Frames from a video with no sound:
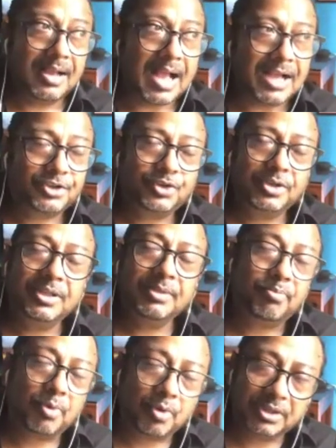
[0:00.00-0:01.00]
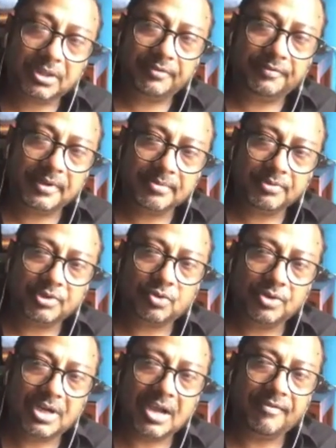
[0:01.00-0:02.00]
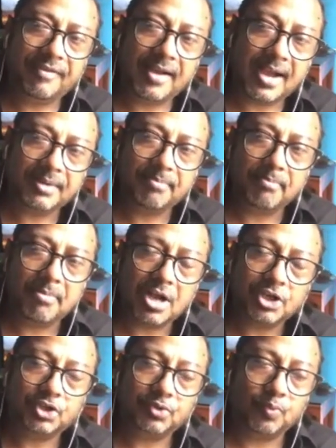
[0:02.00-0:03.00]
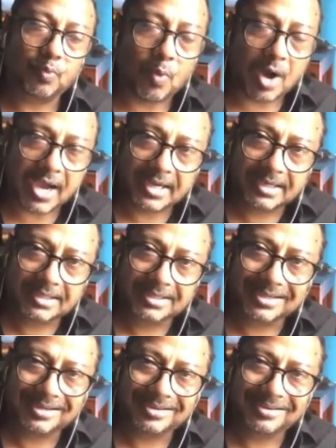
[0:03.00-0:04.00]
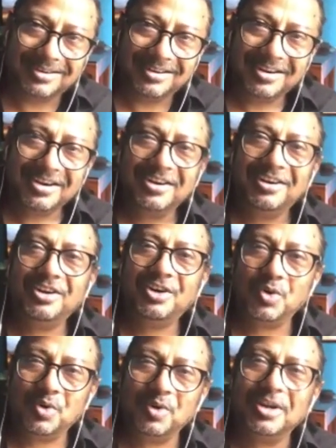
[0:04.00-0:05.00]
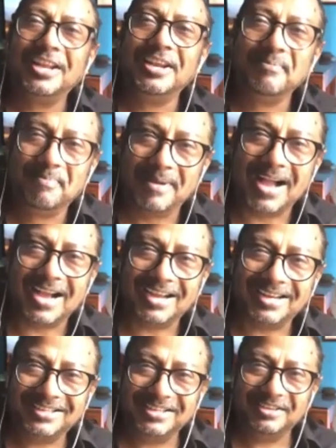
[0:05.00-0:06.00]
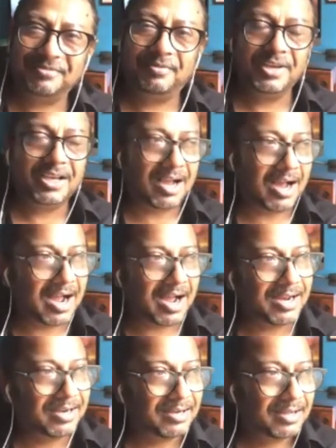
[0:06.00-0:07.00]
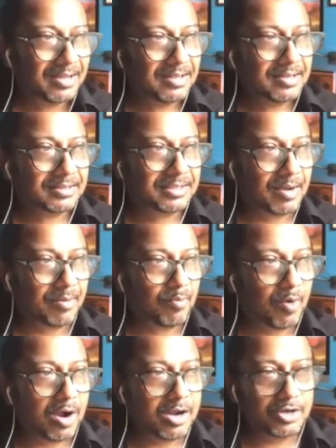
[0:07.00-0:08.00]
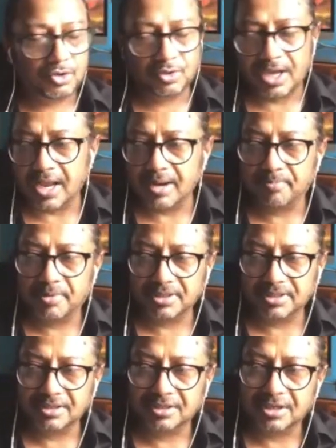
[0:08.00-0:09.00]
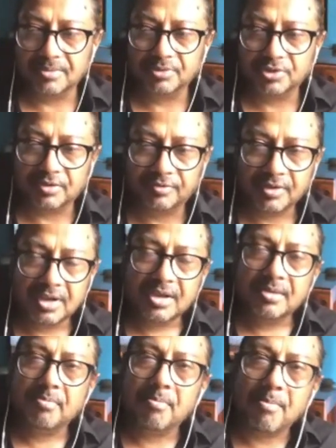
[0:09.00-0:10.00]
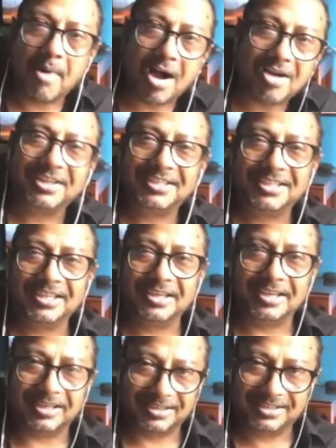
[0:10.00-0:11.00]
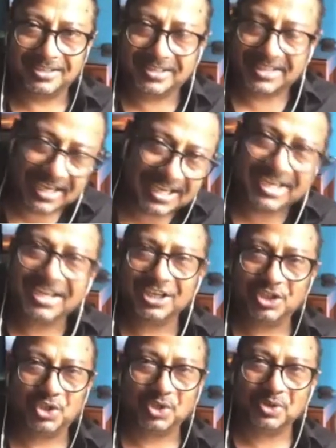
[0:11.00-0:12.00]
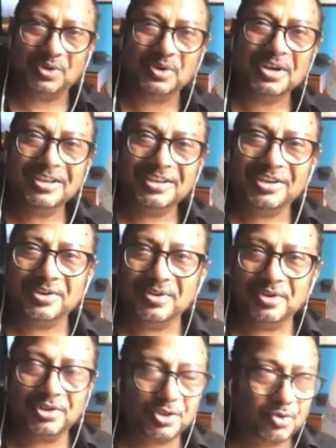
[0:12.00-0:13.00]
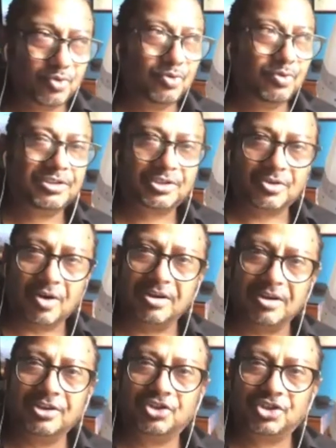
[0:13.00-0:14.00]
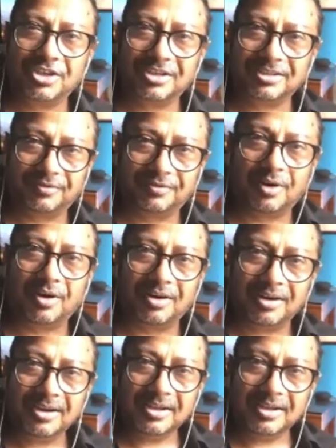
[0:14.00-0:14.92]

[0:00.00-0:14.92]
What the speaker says: Actually, both the films could have had much wider role and impact if we had someone to help us in terms of marketing it, taking it to, schools, colleges for,